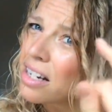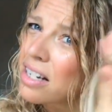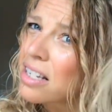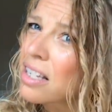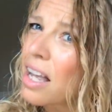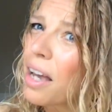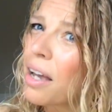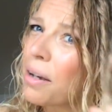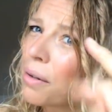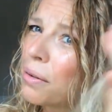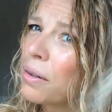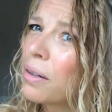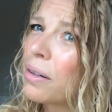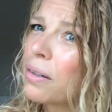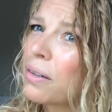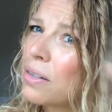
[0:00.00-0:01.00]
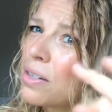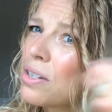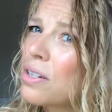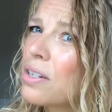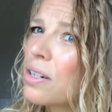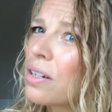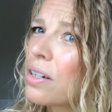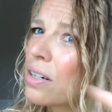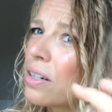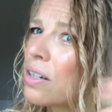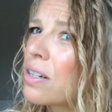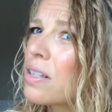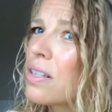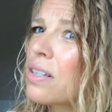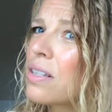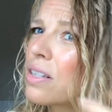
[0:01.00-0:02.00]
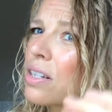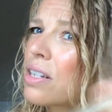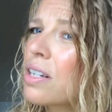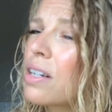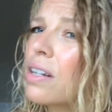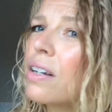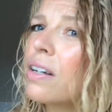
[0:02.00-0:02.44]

so just